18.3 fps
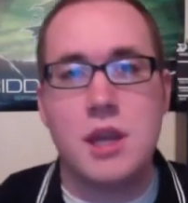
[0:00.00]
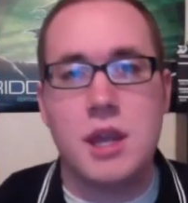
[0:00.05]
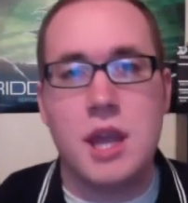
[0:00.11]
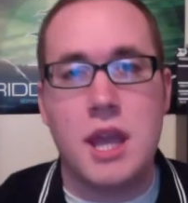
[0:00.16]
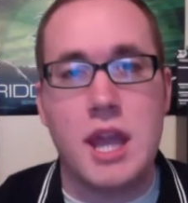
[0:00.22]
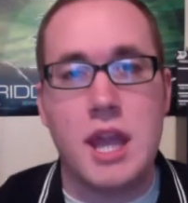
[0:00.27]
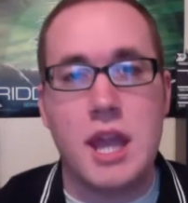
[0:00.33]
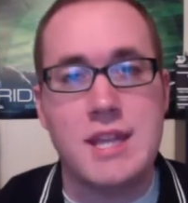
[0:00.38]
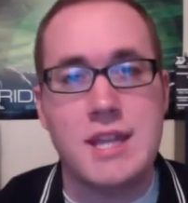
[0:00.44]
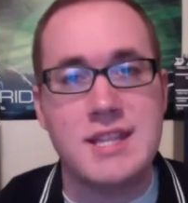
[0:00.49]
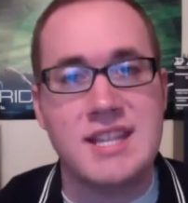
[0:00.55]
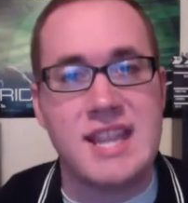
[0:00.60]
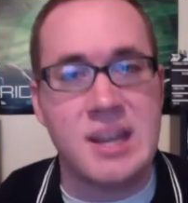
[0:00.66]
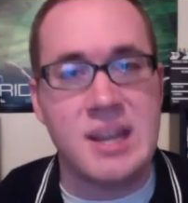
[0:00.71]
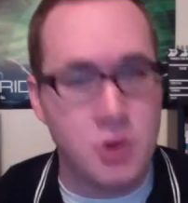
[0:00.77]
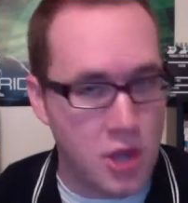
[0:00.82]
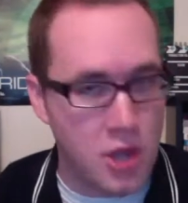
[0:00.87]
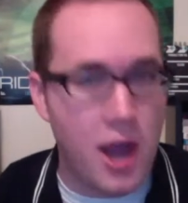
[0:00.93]
and
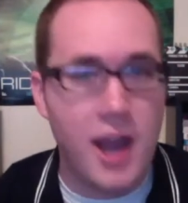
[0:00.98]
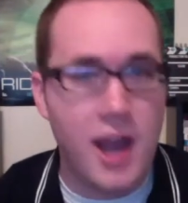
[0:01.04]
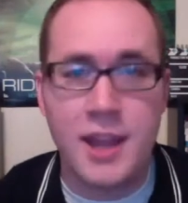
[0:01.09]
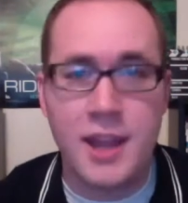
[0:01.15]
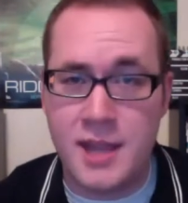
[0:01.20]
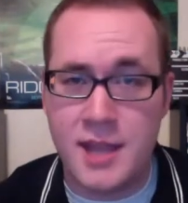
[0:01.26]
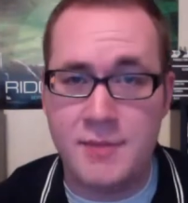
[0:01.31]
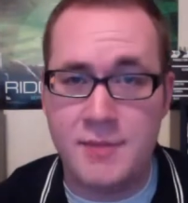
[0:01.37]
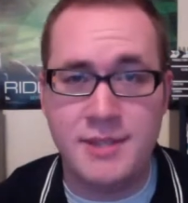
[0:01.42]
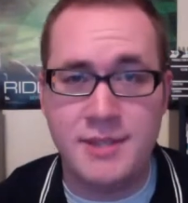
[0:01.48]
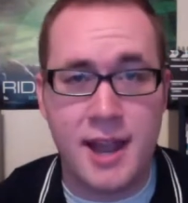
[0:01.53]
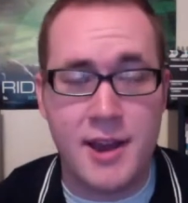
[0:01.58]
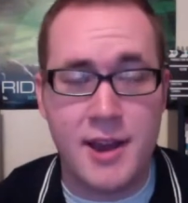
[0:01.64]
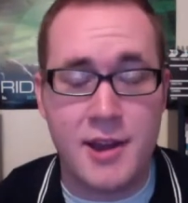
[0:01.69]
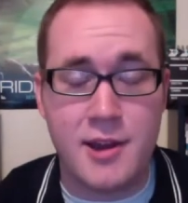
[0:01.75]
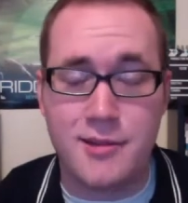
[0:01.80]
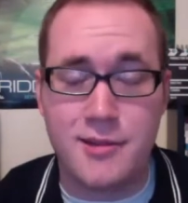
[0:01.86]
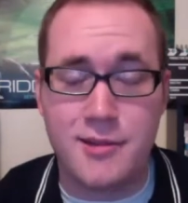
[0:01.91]
dear God, I am
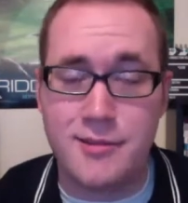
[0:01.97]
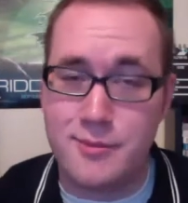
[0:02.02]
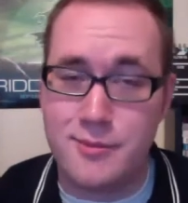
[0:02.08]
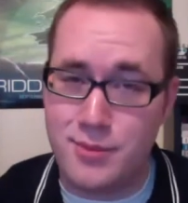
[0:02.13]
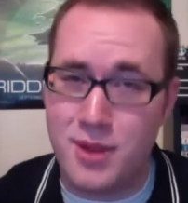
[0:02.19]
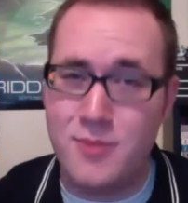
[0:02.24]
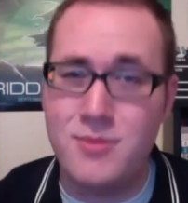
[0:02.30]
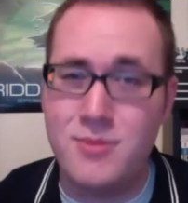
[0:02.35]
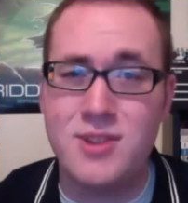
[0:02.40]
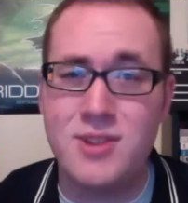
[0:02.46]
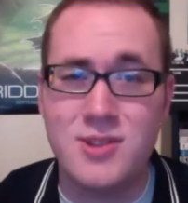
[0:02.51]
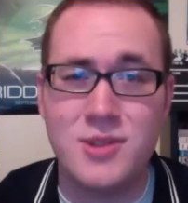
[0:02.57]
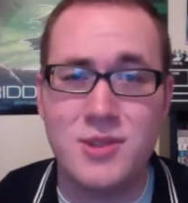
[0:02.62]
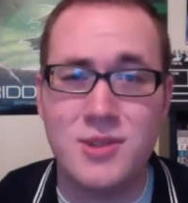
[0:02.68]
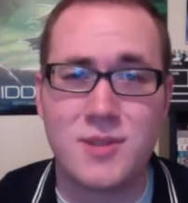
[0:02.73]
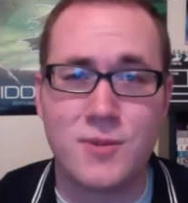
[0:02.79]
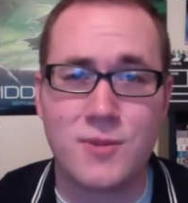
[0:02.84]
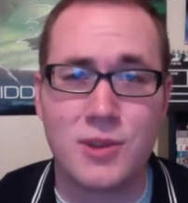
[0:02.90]
tired, but I'm going to do
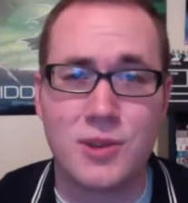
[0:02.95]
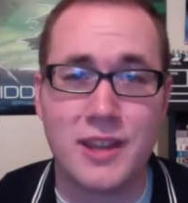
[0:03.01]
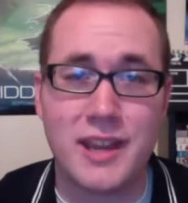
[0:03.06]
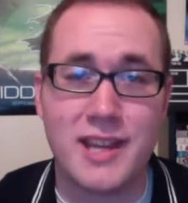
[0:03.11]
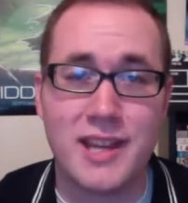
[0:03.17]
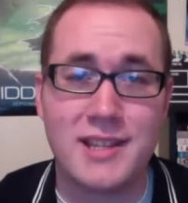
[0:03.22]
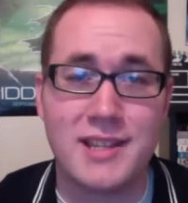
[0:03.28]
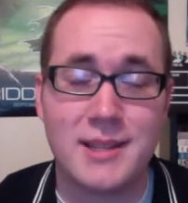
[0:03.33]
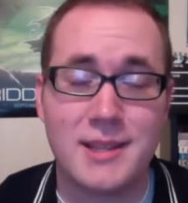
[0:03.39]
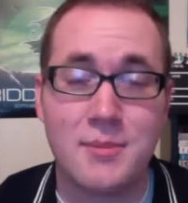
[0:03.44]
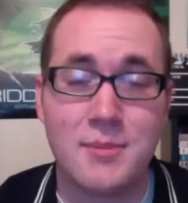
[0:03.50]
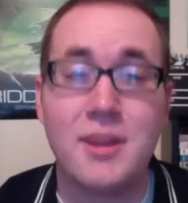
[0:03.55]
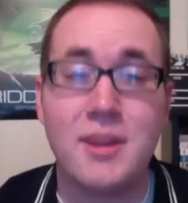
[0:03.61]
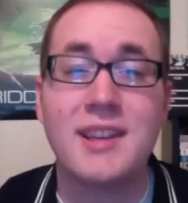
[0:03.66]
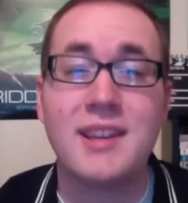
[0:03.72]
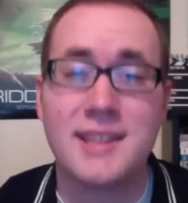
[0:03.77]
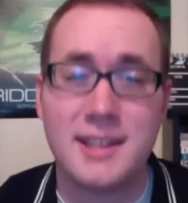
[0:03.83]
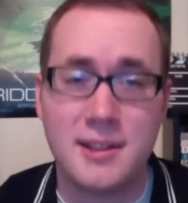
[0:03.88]
this for you guys
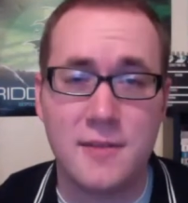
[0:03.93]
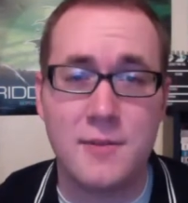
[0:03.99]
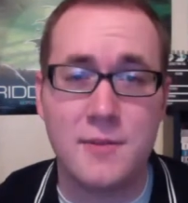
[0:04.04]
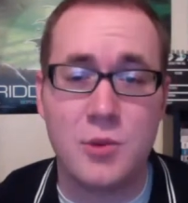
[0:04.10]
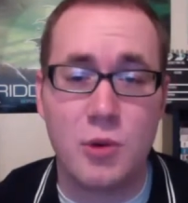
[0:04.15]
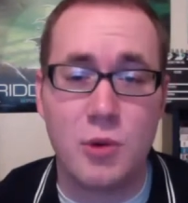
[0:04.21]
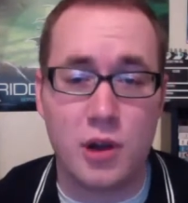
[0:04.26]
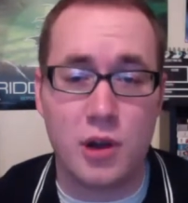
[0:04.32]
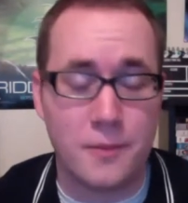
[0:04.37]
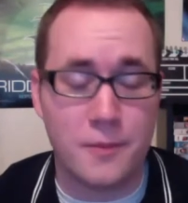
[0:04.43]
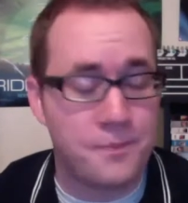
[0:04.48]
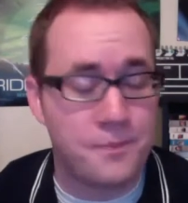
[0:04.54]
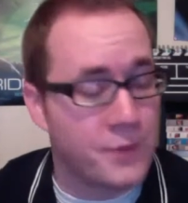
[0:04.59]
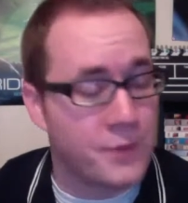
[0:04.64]
because I love you all.